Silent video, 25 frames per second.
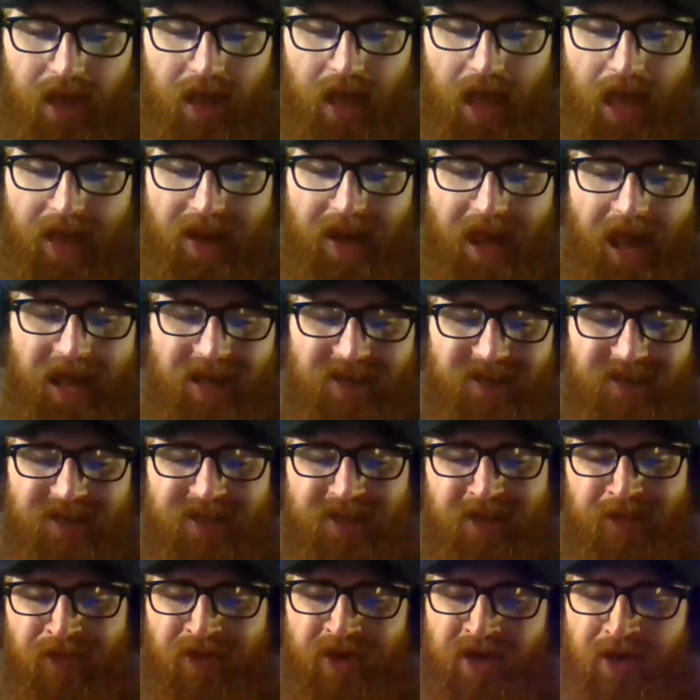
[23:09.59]
and asks
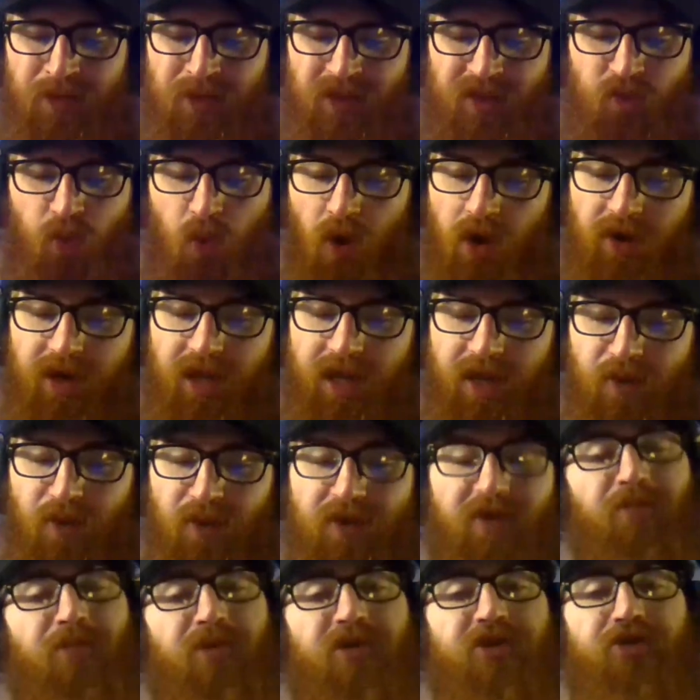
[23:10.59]
if he was working
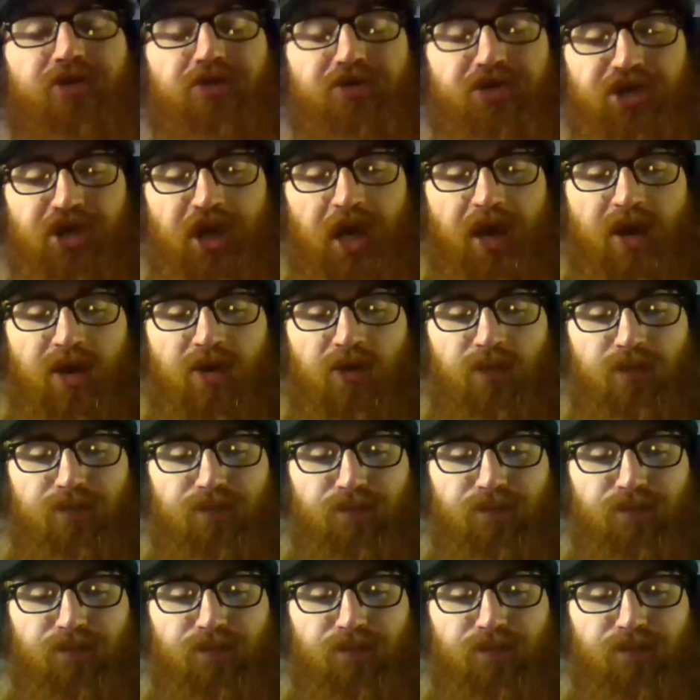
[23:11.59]
with Mr. Chow.